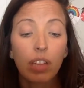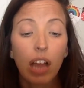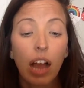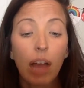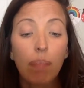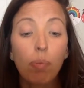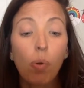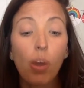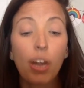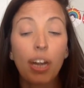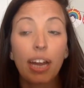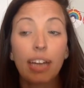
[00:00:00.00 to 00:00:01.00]
I
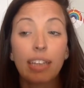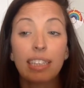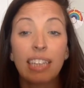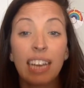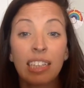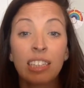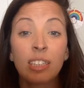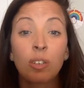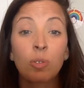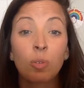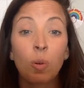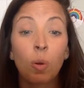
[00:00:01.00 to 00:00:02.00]
pointed at his desk
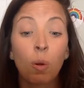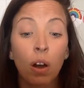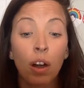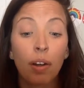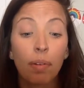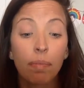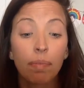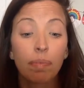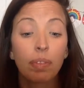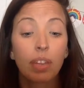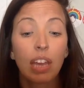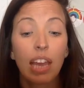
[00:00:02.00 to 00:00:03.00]
drawer.
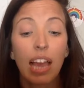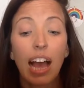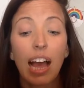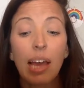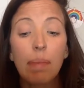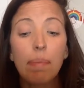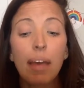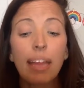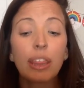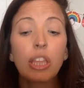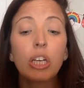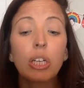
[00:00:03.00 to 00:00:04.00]
I bet
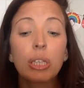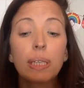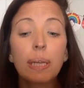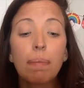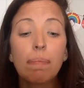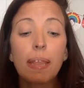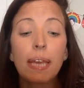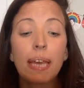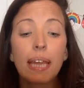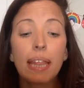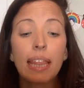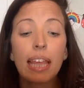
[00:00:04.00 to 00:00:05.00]
there's something
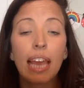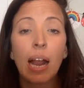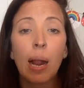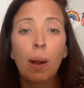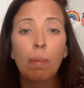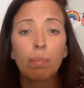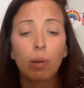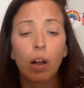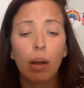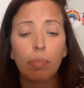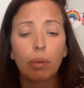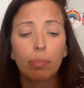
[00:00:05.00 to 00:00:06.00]
in there,
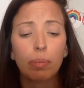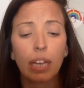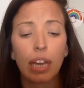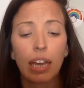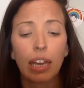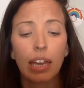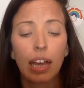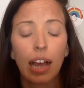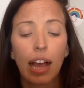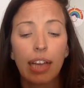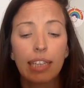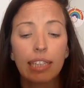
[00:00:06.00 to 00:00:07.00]
probably,
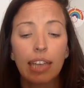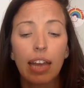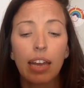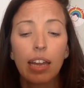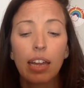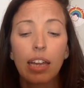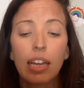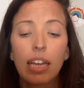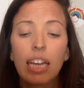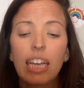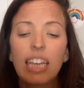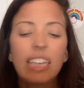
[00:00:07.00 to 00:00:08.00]
I said.
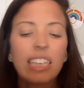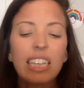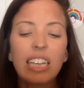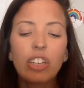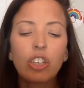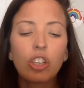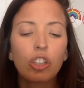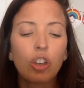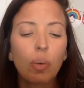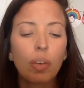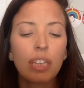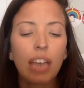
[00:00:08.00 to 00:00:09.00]
Teachers
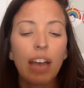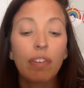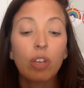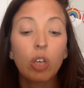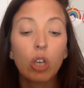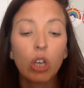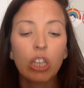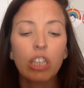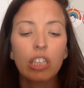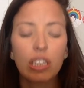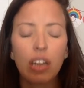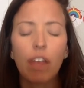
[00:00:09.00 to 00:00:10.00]
always have good
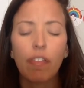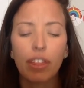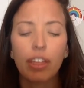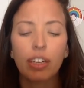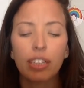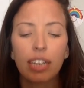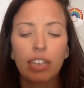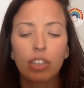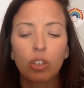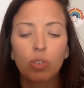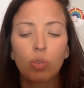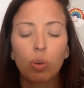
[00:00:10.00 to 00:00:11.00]
stuff in their desk
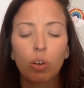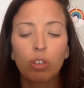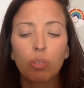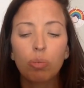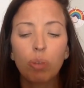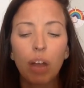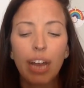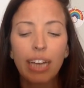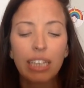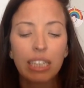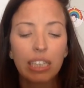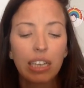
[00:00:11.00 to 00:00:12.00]
drawers,
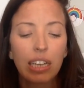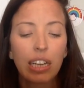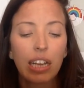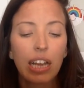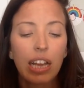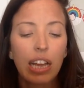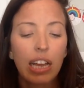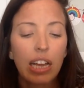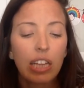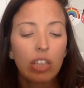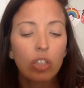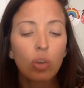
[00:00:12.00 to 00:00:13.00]
right?
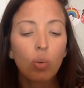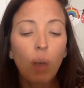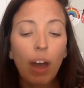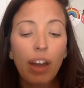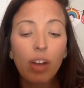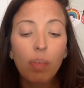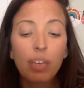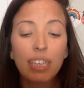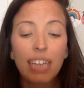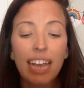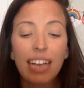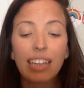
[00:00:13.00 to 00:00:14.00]
So why don't we
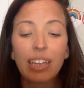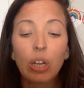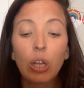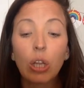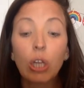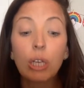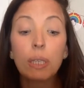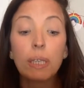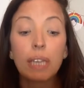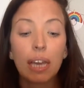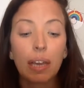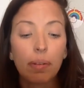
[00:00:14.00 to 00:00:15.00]
take a little
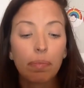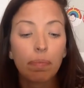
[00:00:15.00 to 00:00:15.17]
look-see?